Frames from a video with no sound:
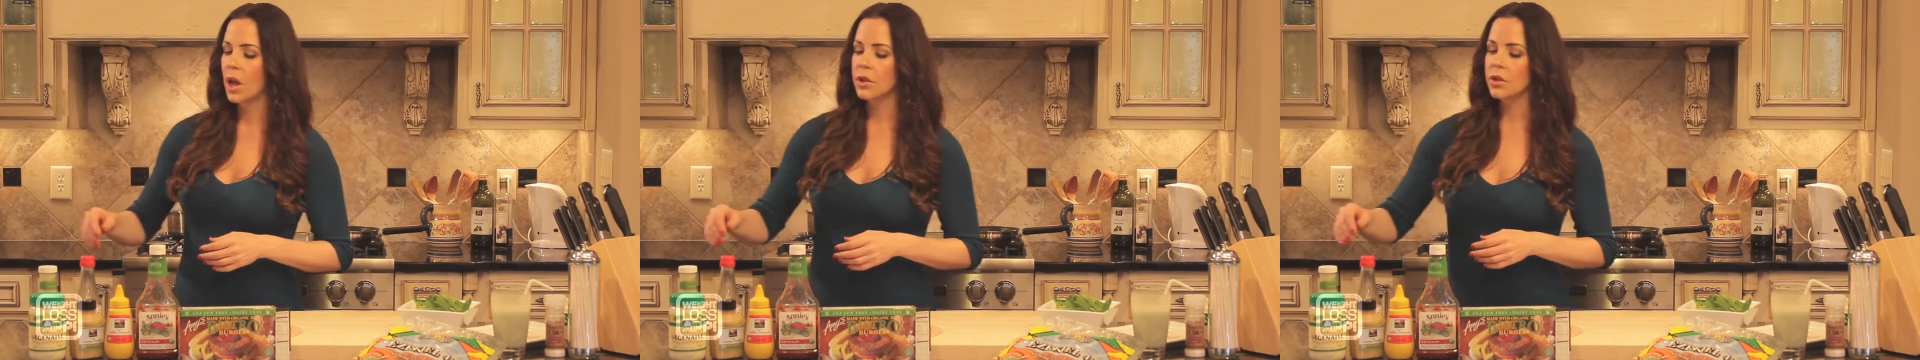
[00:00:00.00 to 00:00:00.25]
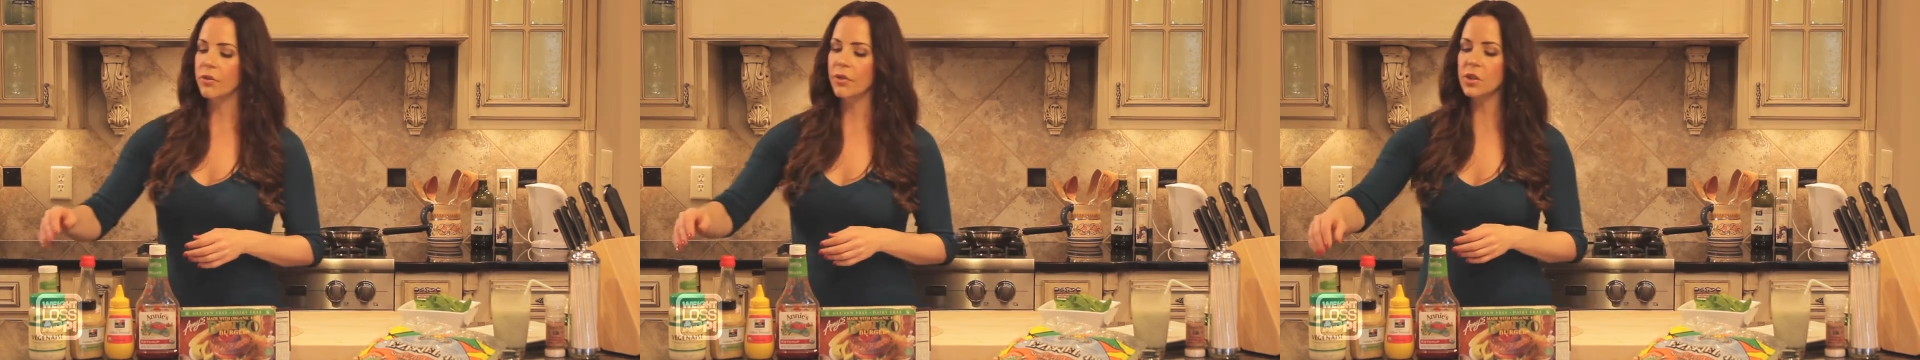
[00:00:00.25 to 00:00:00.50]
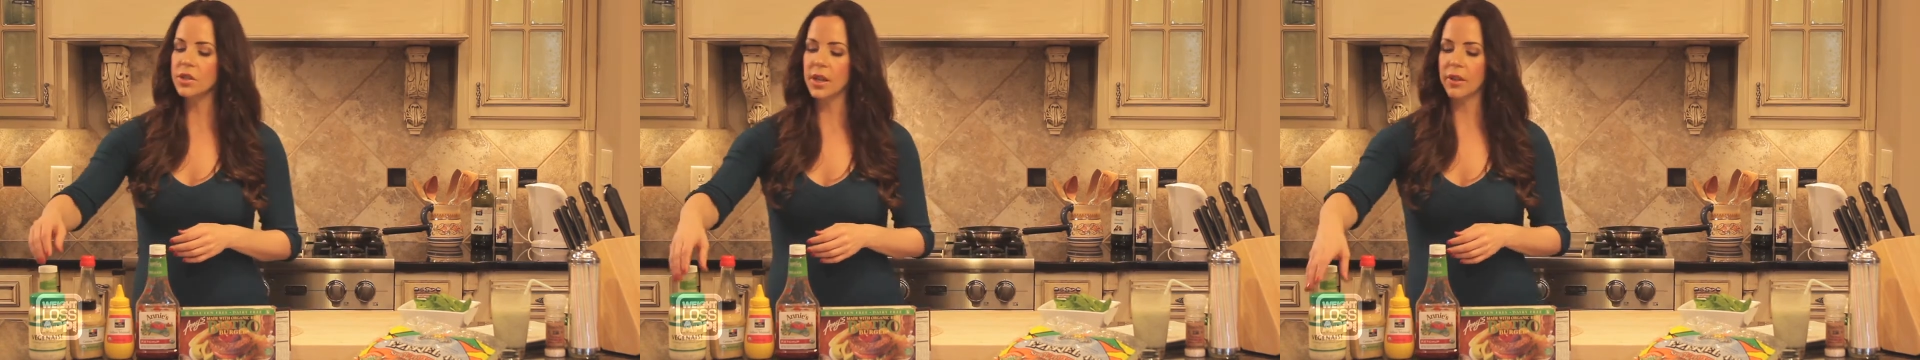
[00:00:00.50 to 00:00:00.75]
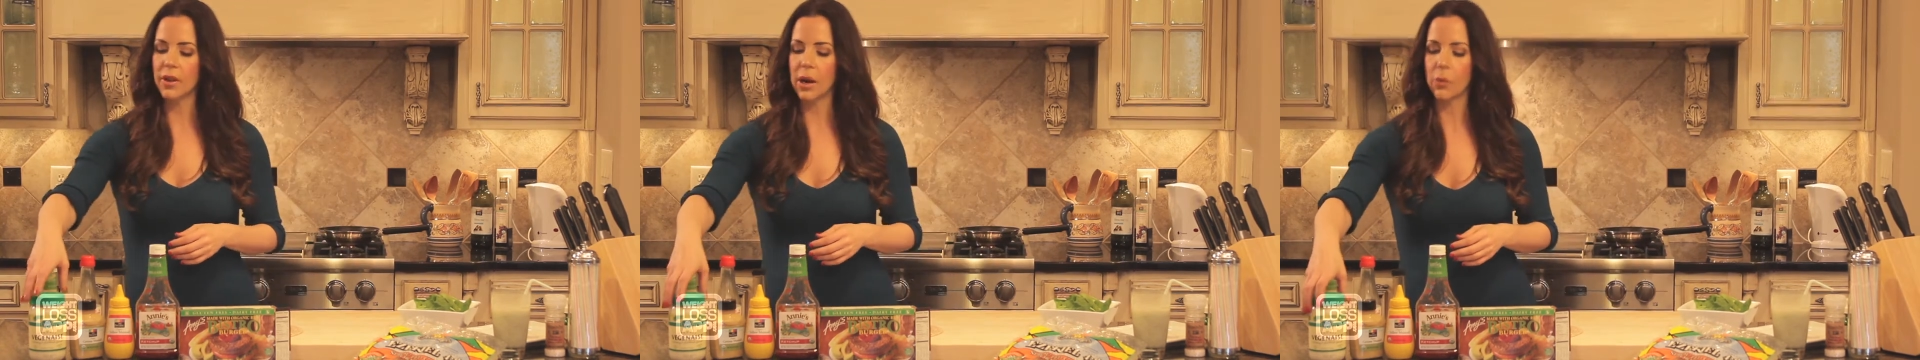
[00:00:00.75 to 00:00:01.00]
So the first thing
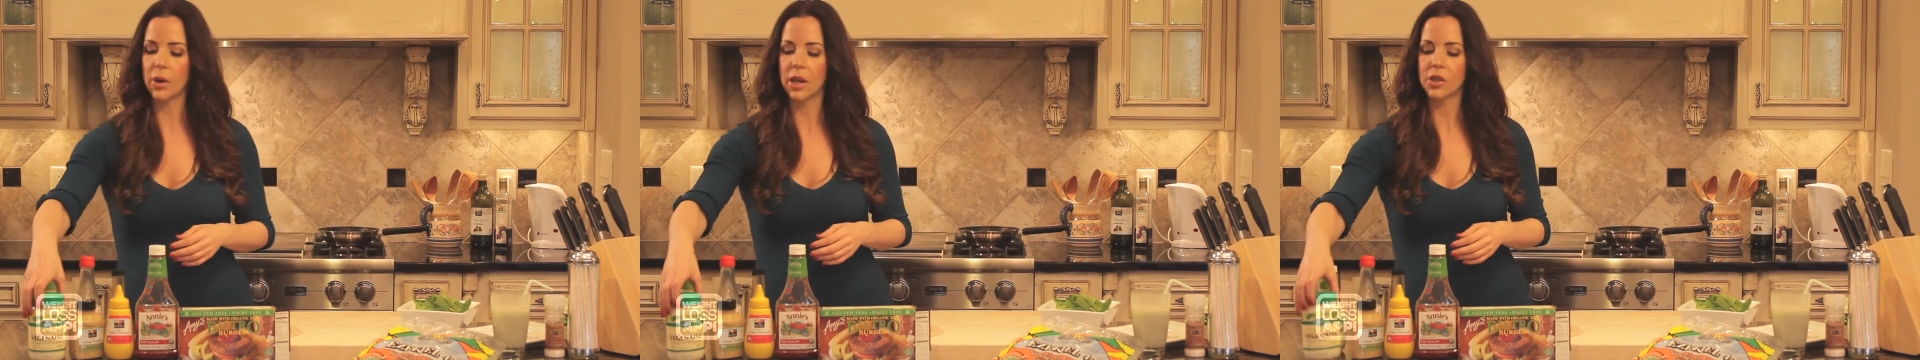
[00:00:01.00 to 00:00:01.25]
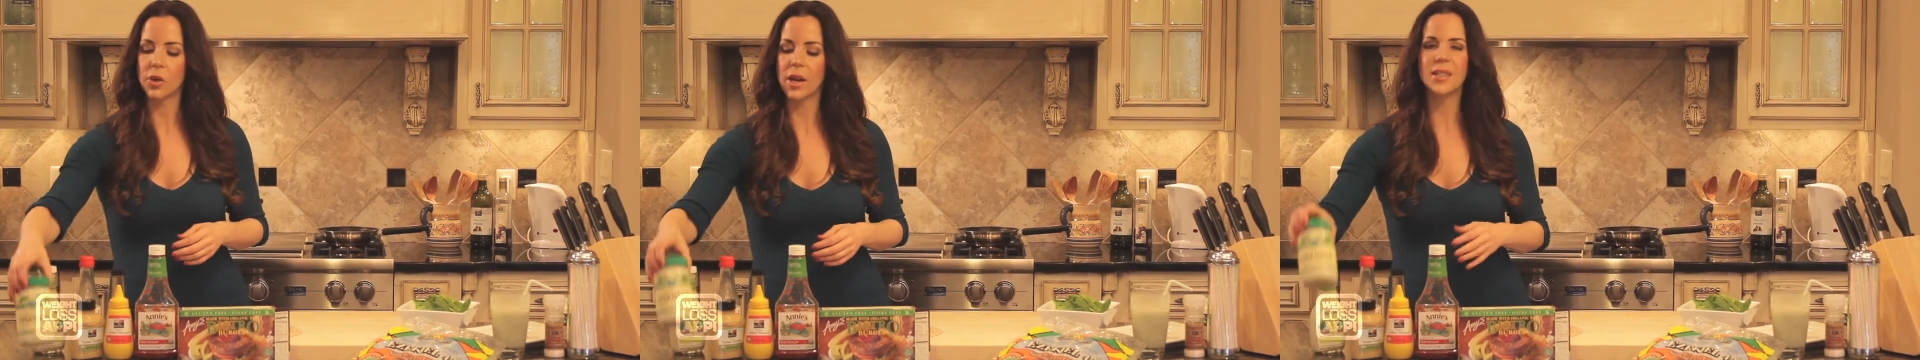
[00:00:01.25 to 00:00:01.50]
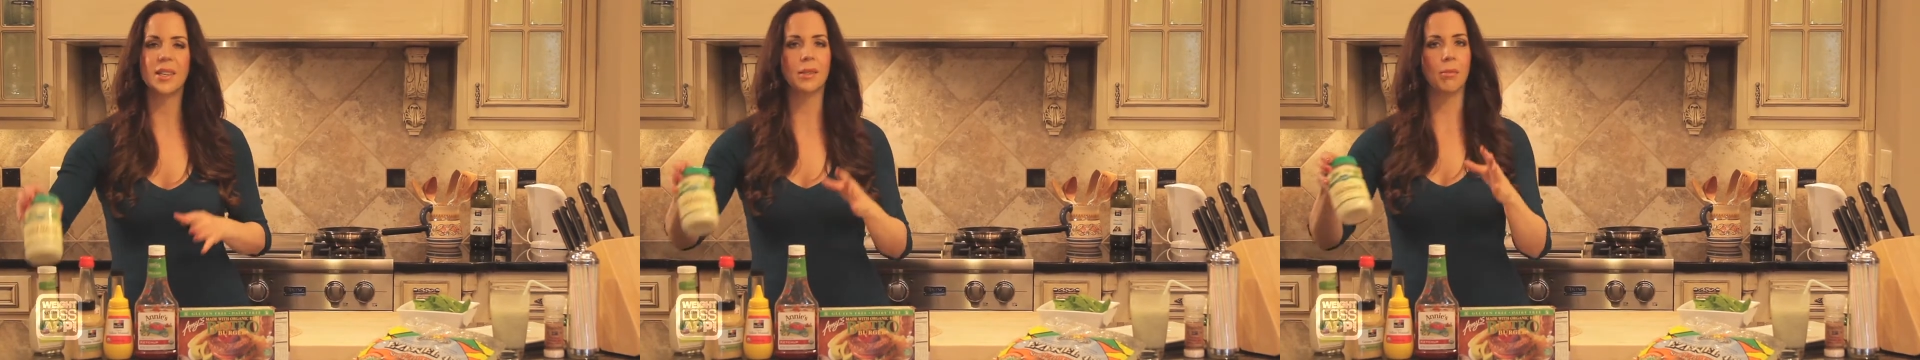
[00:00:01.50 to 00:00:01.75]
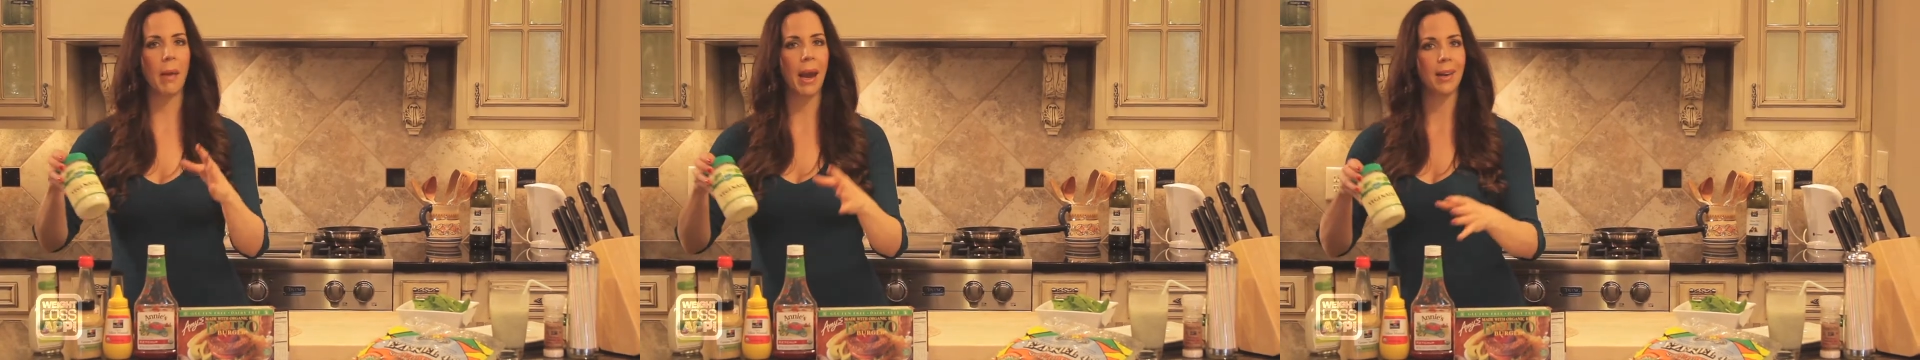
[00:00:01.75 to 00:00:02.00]
that I want to address is
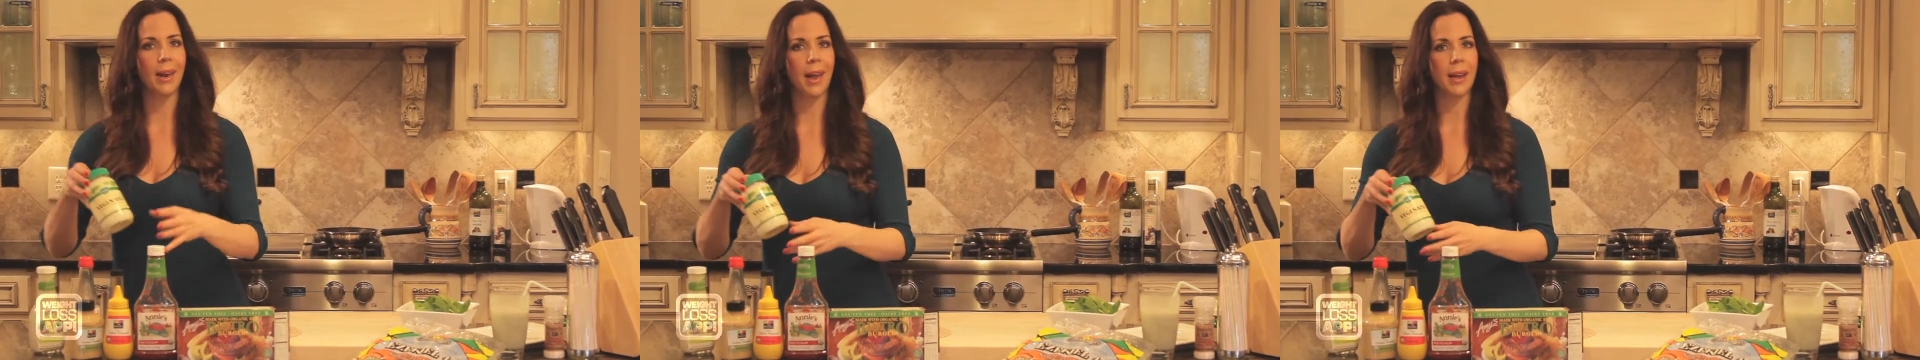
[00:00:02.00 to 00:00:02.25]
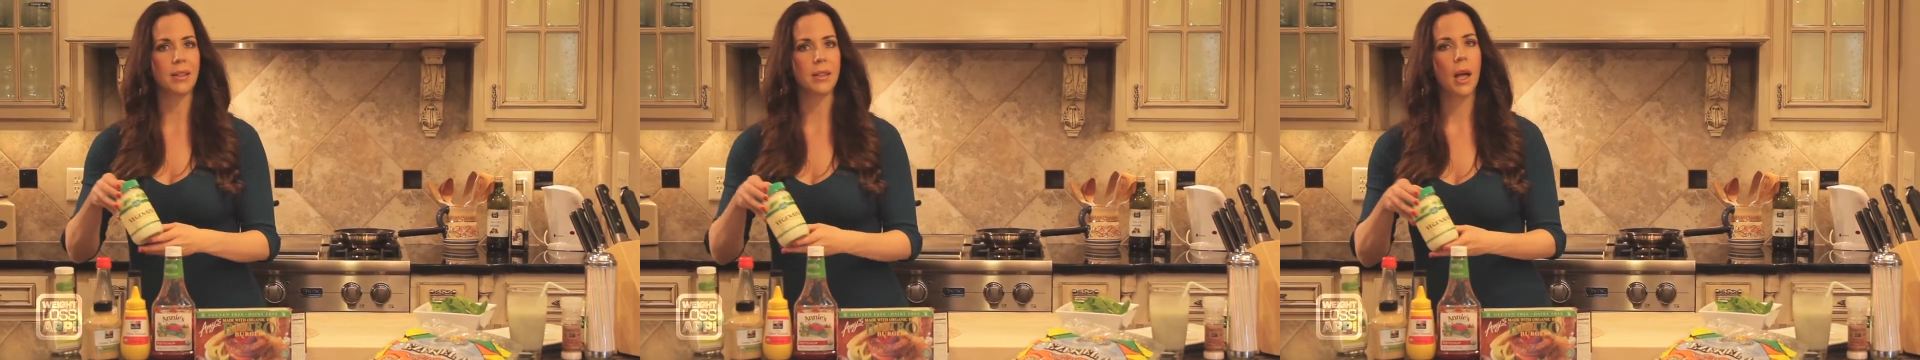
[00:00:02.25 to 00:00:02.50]
mayonnaise.